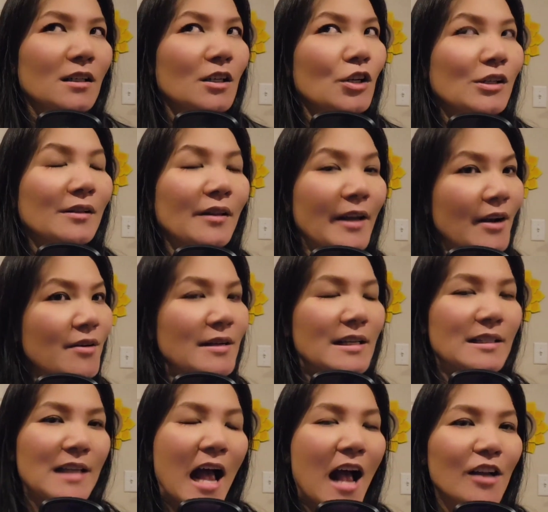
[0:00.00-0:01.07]
Claire
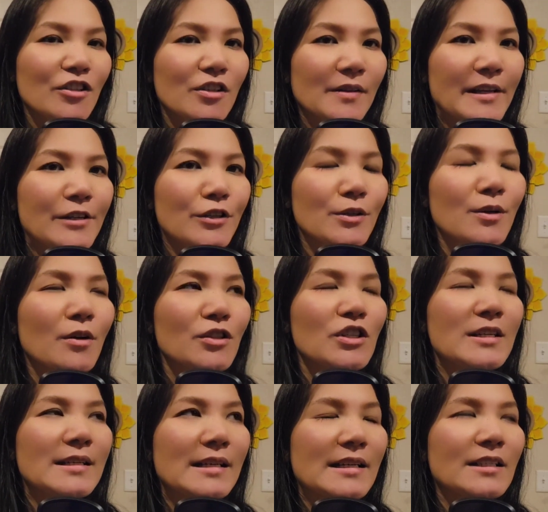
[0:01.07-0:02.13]
is actually, you know,
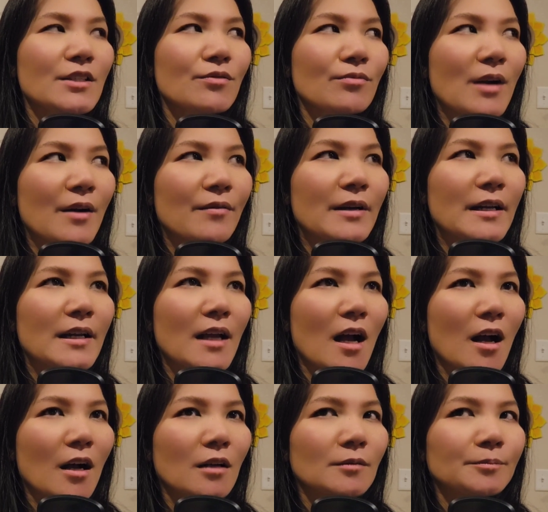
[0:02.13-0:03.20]
she is very,
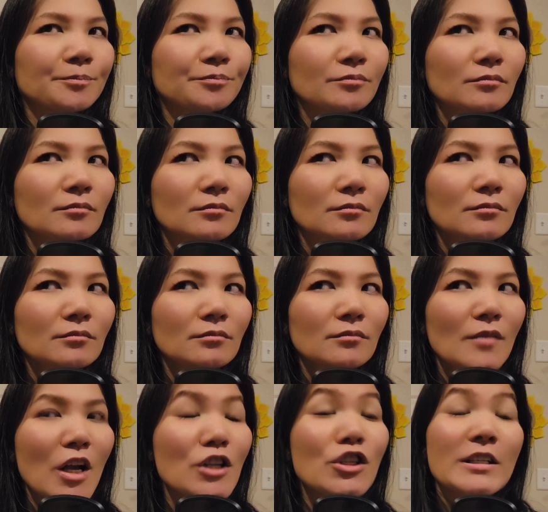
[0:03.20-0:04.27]
um,
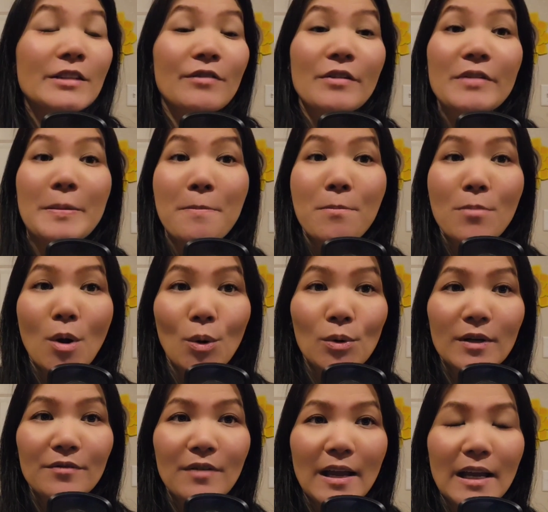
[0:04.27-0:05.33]
she's very
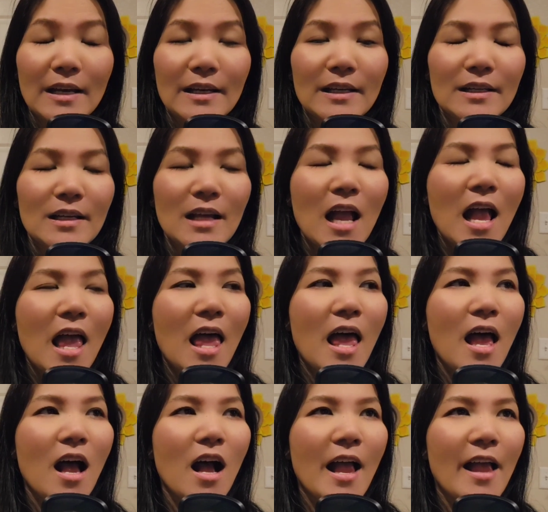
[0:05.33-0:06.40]
motivated,
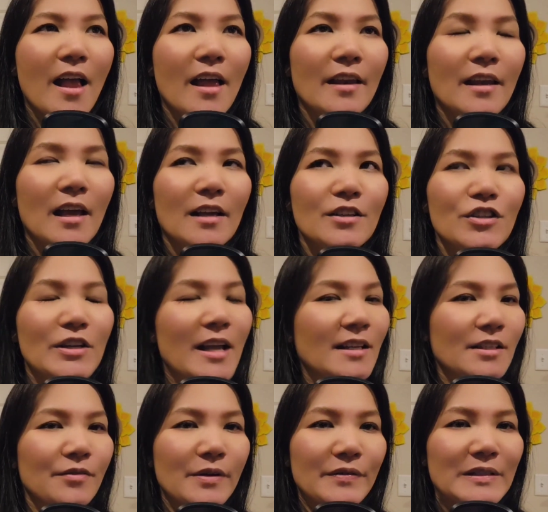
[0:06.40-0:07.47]
and she
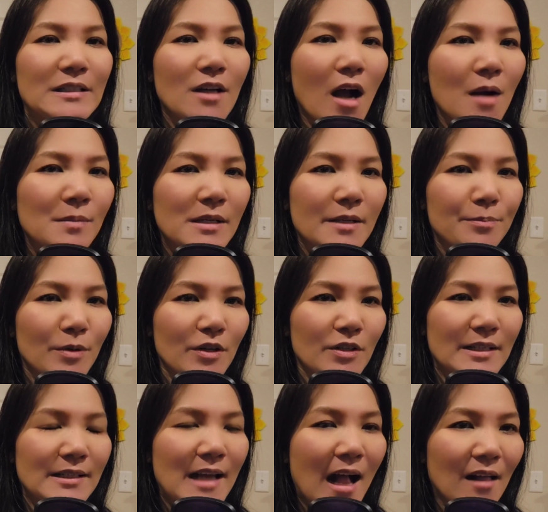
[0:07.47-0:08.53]
has a very dominant
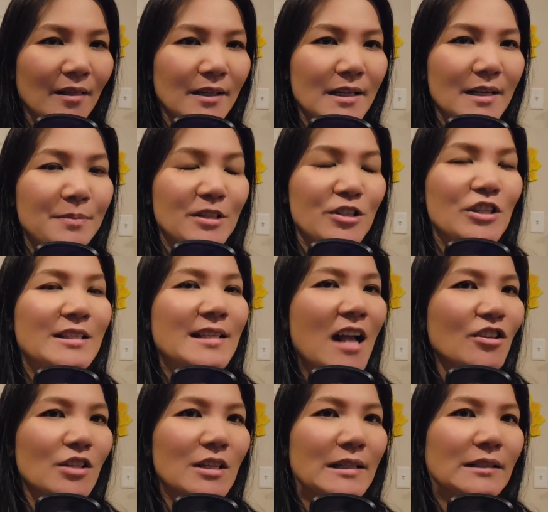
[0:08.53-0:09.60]
personality, but she's
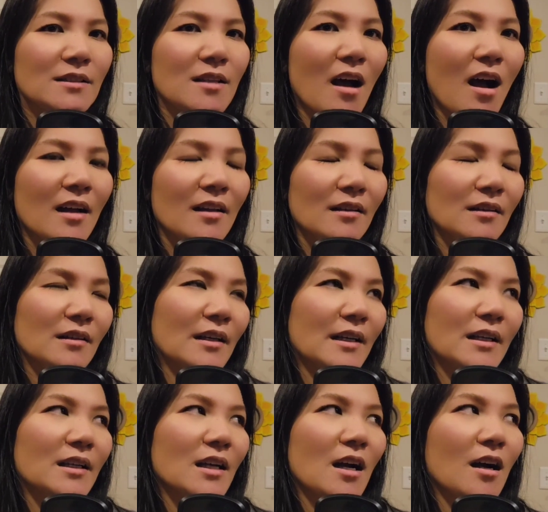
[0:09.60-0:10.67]
actually not
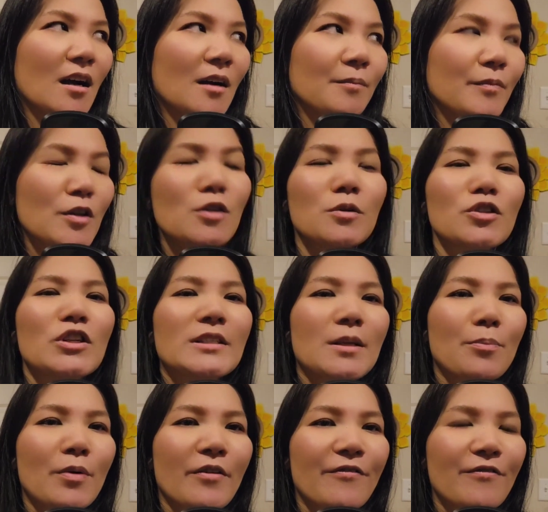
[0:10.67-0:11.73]
like, um, you know, she's a
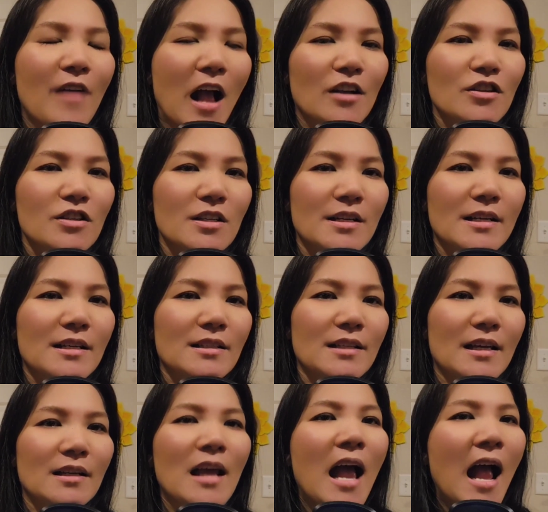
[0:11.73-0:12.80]
perfectionist,
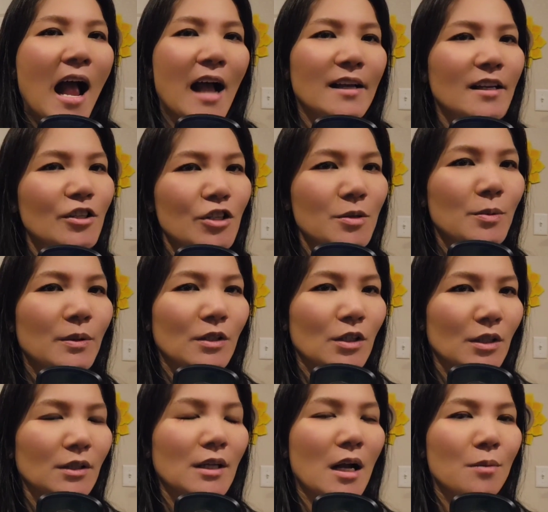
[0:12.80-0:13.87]
and I guess she
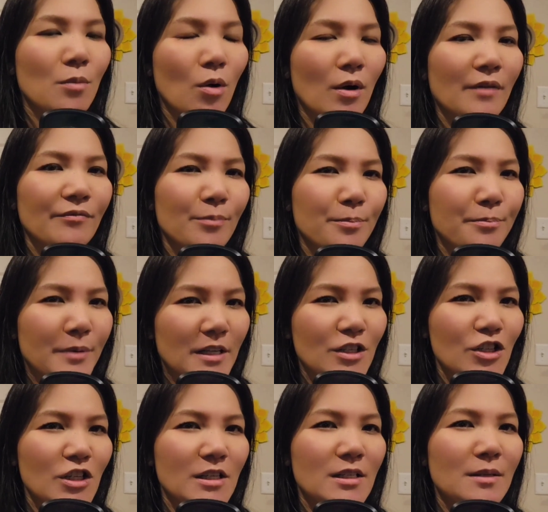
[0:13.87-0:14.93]
could come off
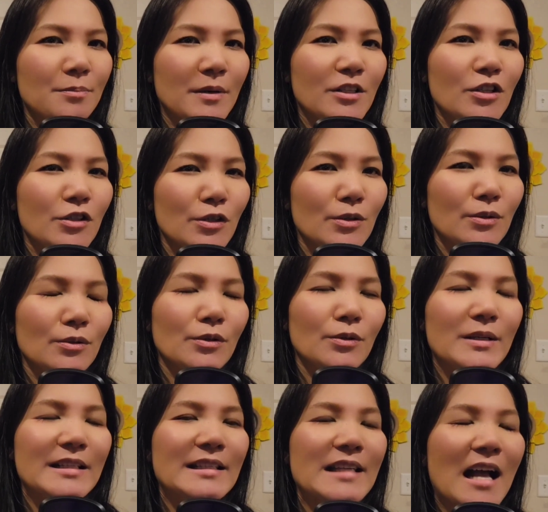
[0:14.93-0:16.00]
bitchy, but you, you
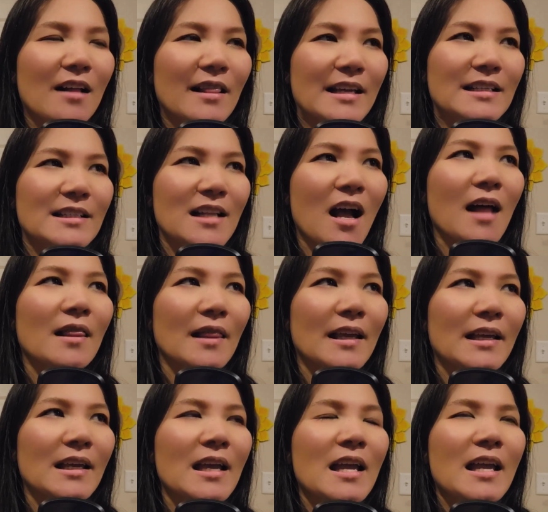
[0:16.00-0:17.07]
could tell it's not
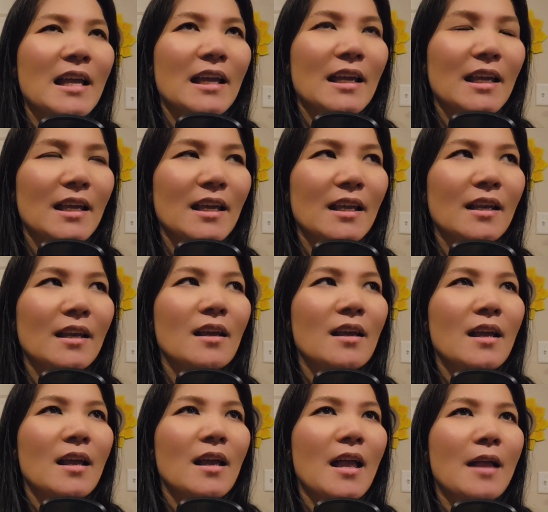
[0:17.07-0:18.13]
like in
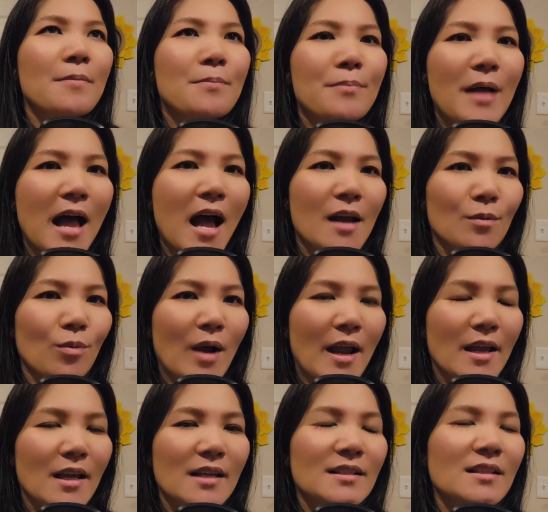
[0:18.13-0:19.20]
a bad
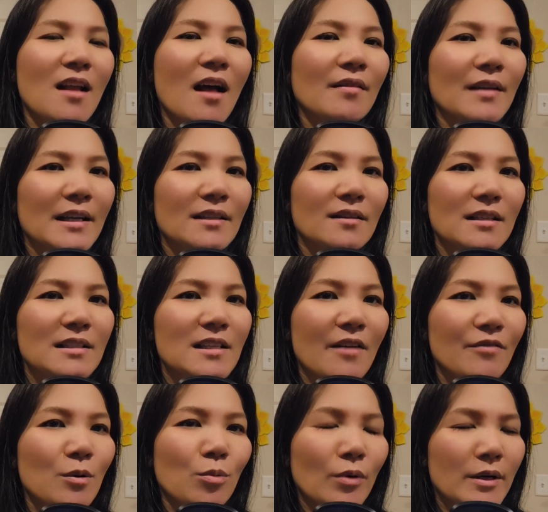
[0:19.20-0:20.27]
way. It's not like the
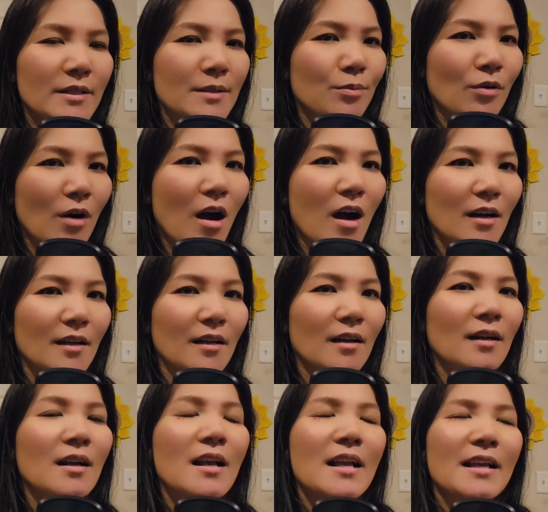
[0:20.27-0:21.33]
devil wears
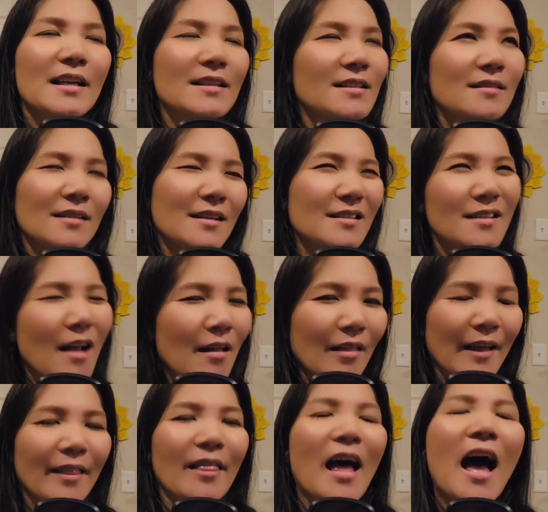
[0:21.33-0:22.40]
Prada. It's, it's not
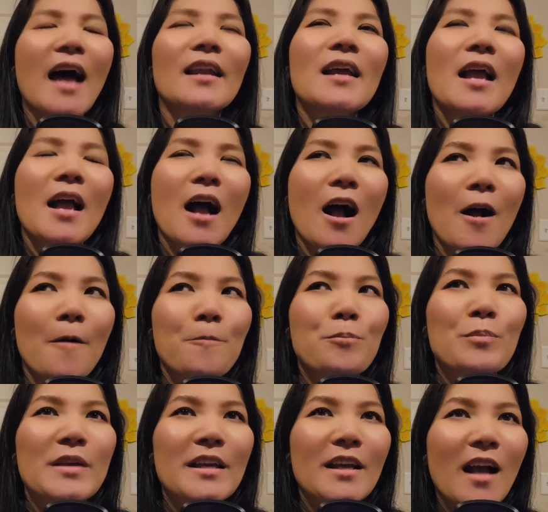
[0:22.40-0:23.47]
like that. Um,
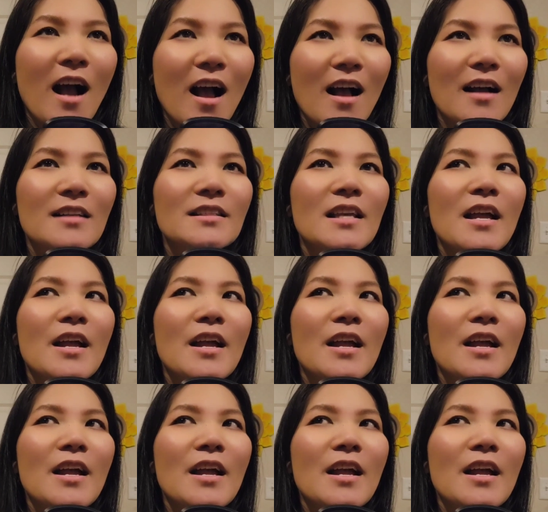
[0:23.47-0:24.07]
because